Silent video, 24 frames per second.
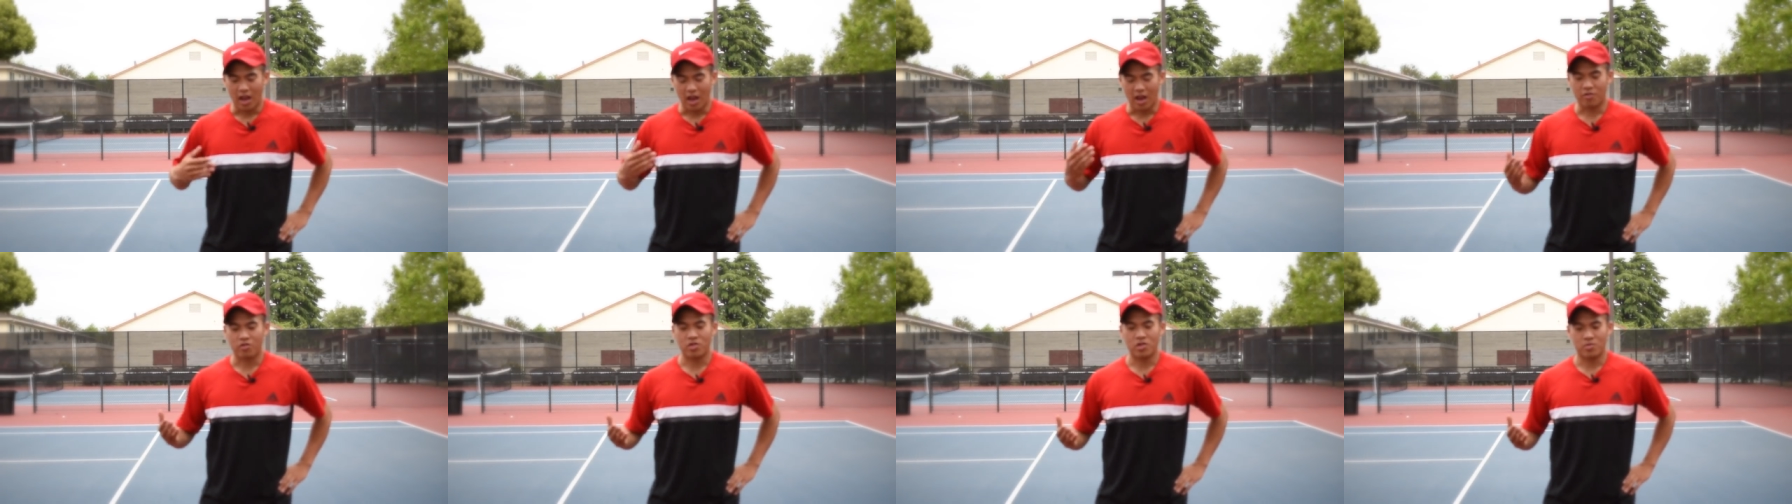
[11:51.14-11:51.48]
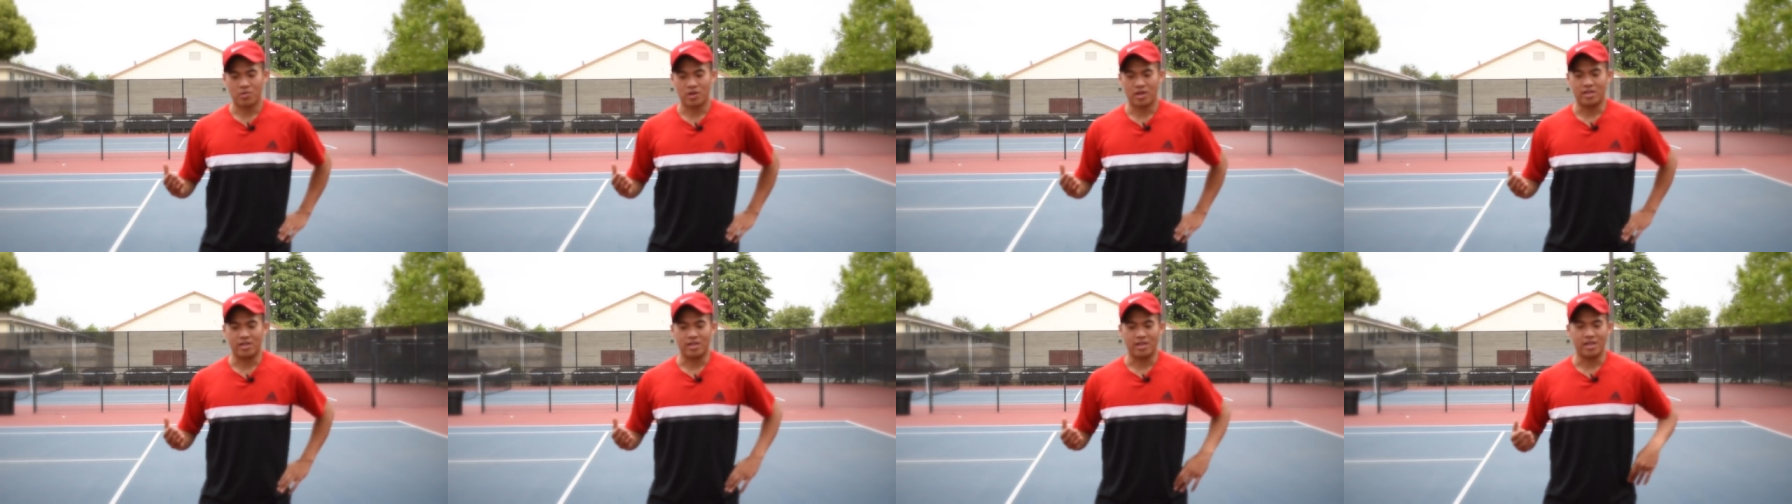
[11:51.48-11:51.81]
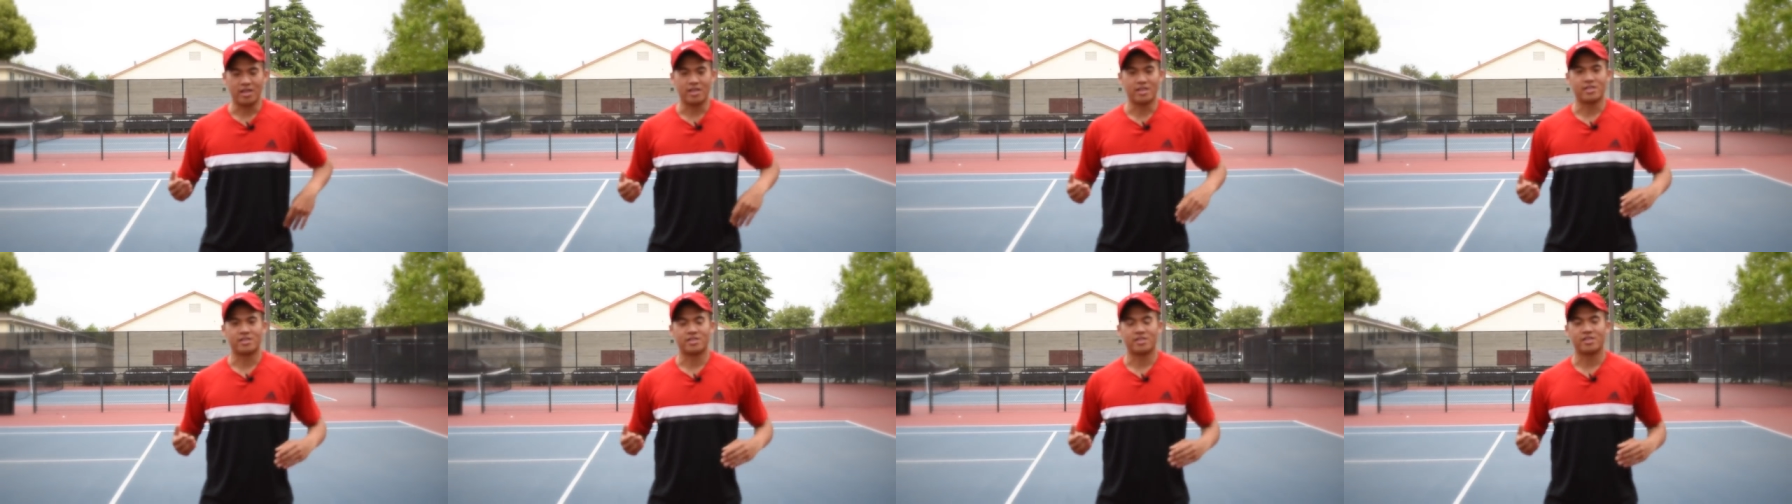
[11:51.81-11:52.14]
everyone
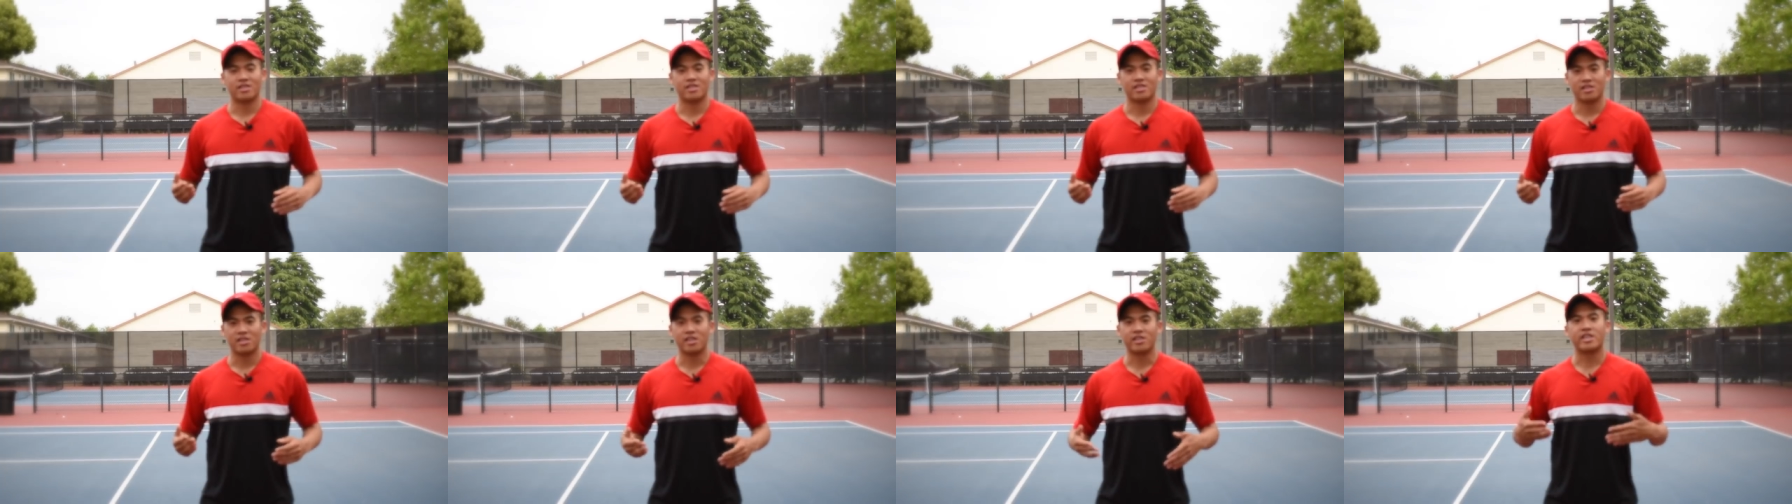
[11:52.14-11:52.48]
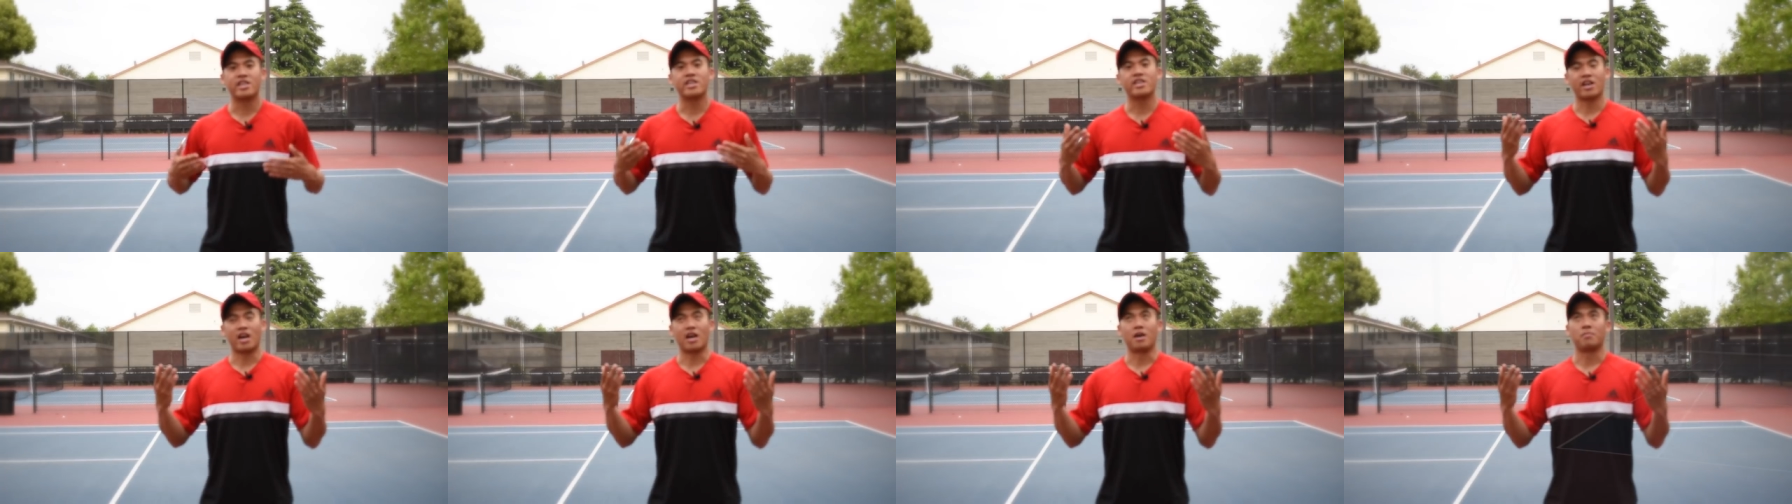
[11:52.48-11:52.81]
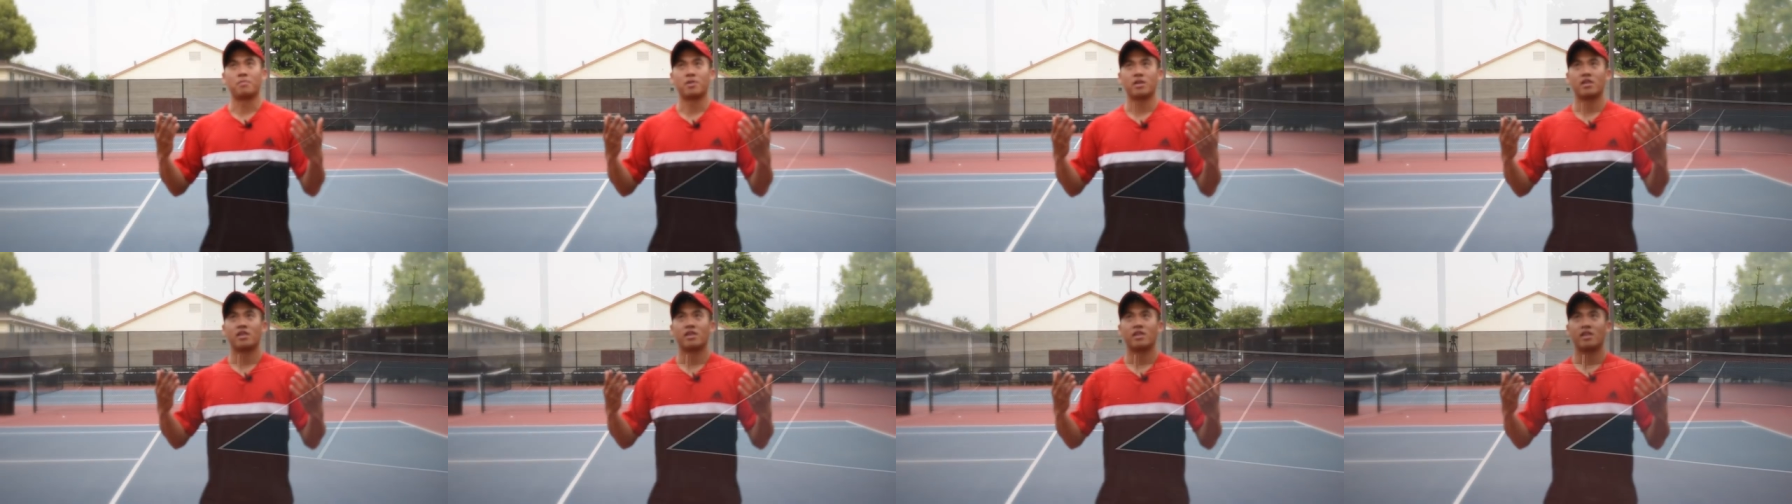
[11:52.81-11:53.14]
is looking
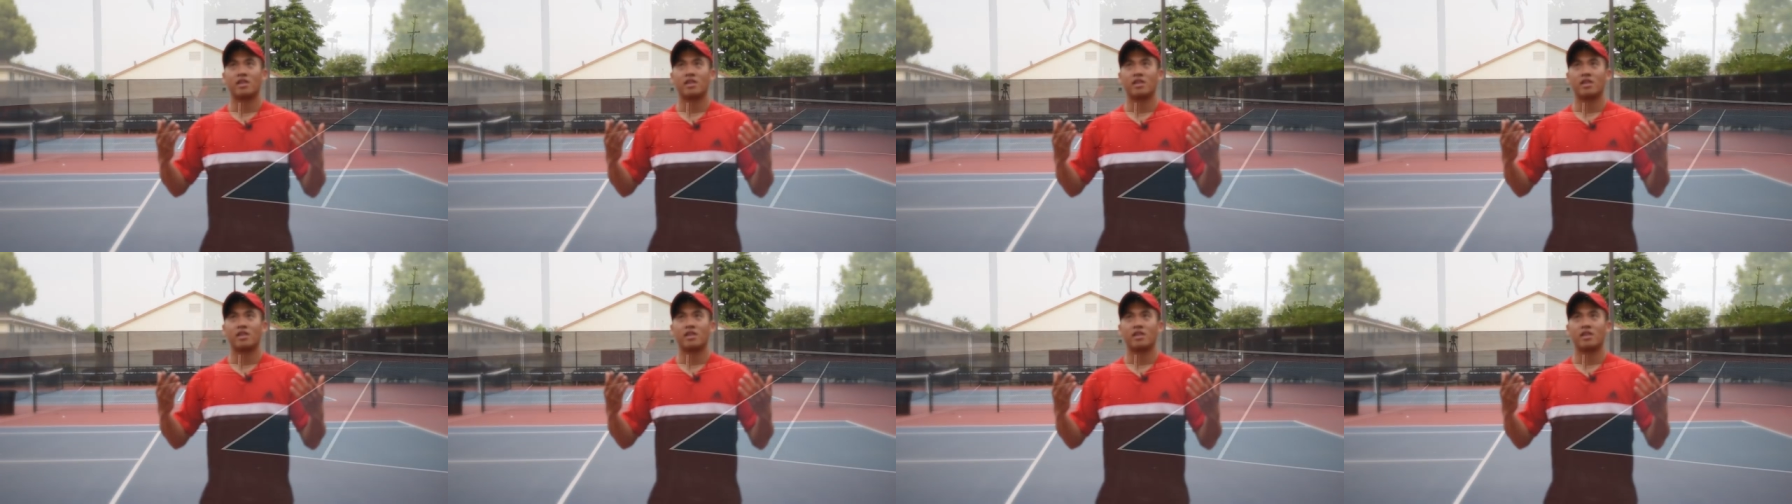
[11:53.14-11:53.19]
up.